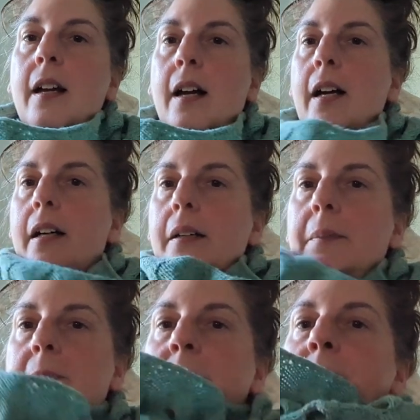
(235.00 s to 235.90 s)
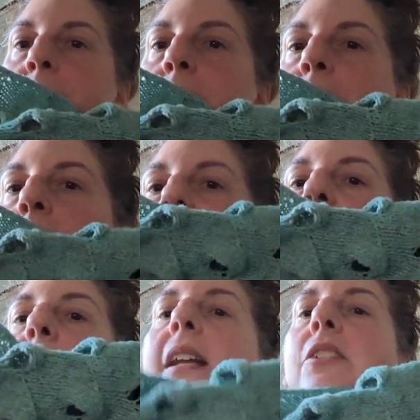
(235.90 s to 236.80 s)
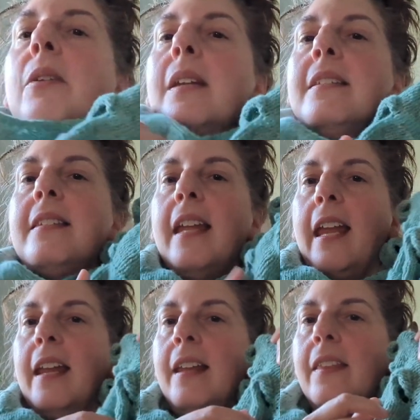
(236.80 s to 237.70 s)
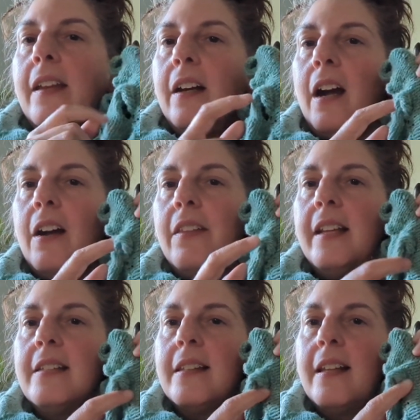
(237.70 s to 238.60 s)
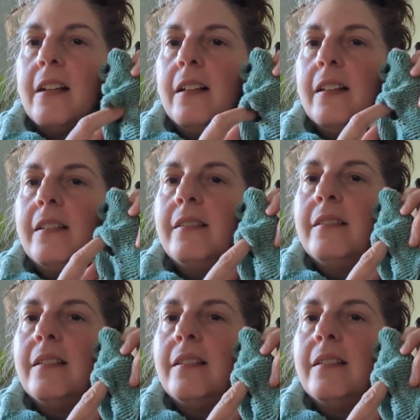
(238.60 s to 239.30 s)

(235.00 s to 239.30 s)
So as you can see, there are these little...